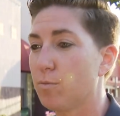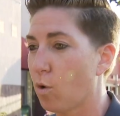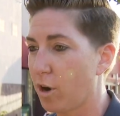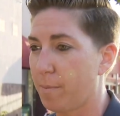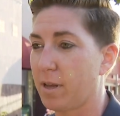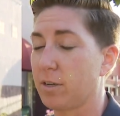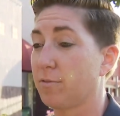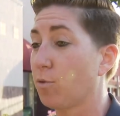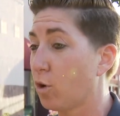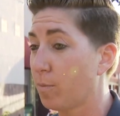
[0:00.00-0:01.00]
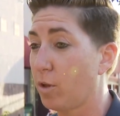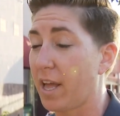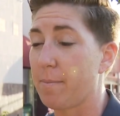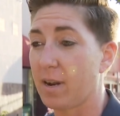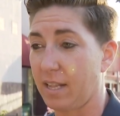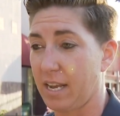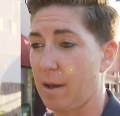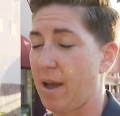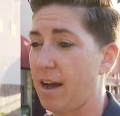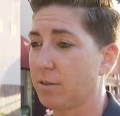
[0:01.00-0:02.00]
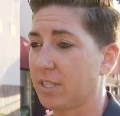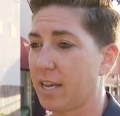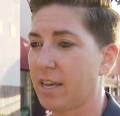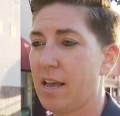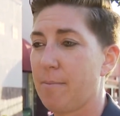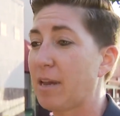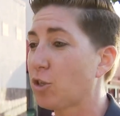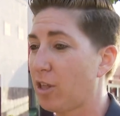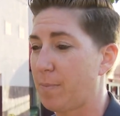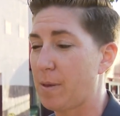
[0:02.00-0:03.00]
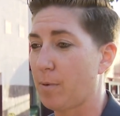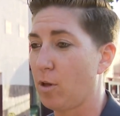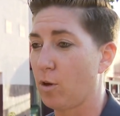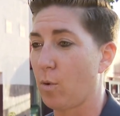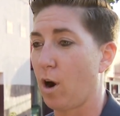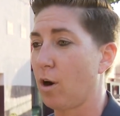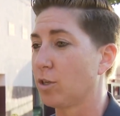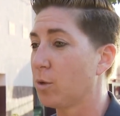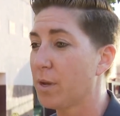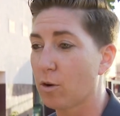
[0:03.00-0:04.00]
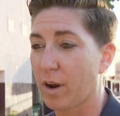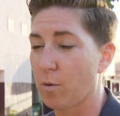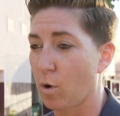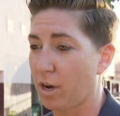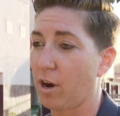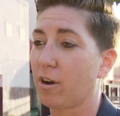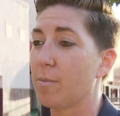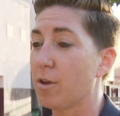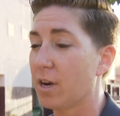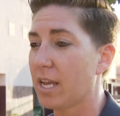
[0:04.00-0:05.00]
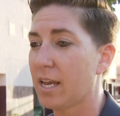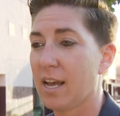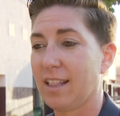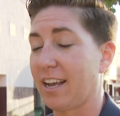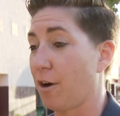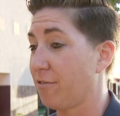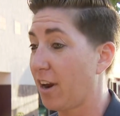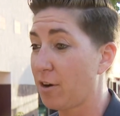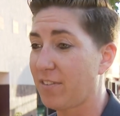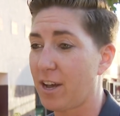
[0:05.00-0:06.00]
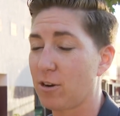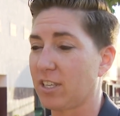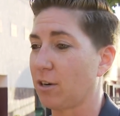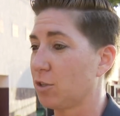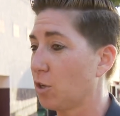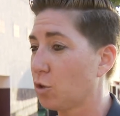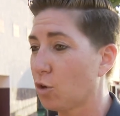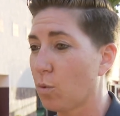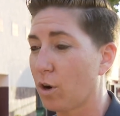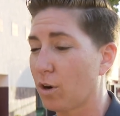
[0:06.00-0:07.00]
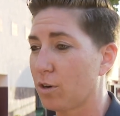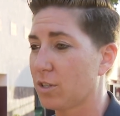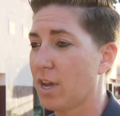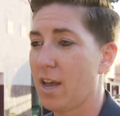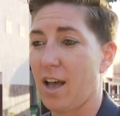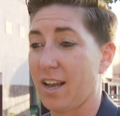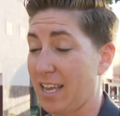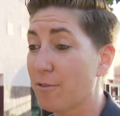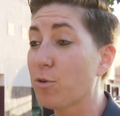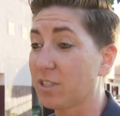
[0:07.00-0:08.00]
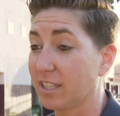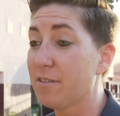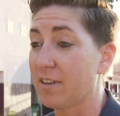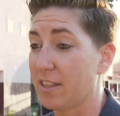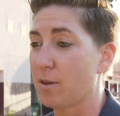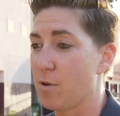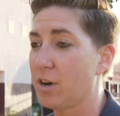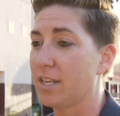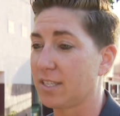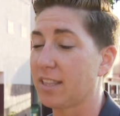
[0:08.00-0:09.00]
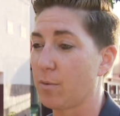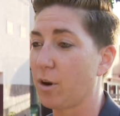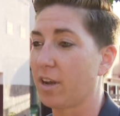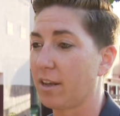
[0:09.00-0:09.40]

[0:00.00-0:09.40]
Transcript: more to build affordable and middle-income housing, make sure that people who are doing great work in our community, like our firefighters, like our social workers, uh, can afford to live in the communities that they work